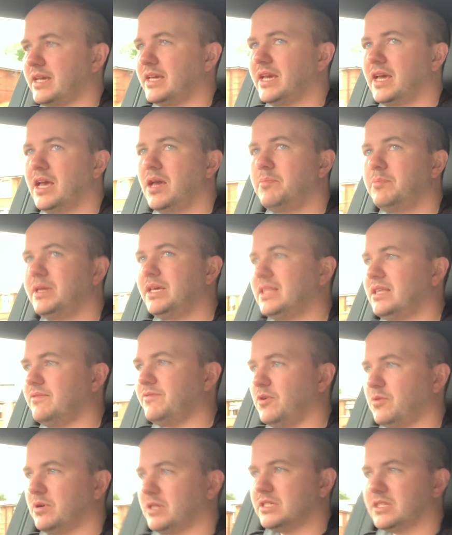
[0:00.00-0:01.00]
Being the
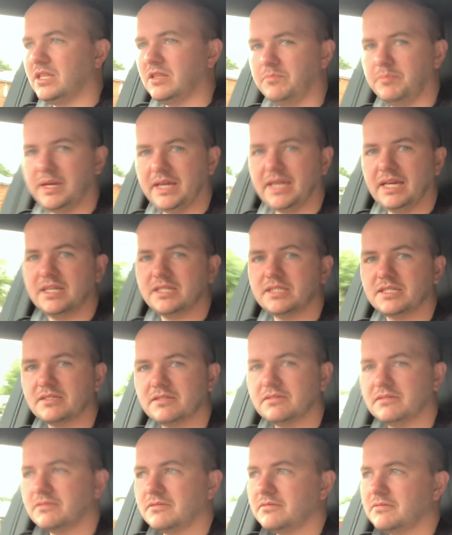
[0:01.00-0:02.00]
Evoque, it's not the biggest